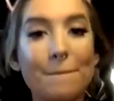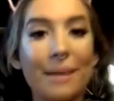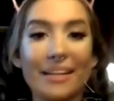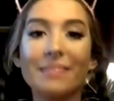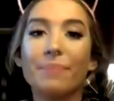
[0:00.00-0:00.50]

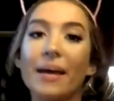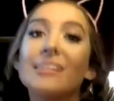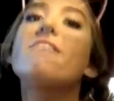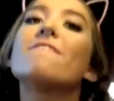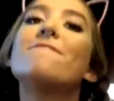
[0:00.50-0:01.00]
Bailey
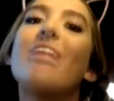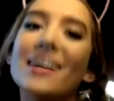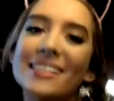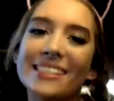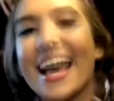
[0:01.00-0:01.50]
Bass
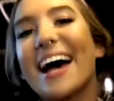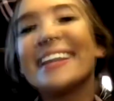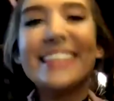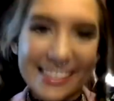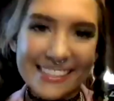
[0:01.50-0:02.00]
fucks a
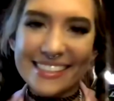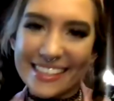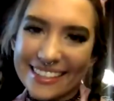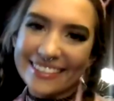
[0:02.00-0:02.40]
Tesla.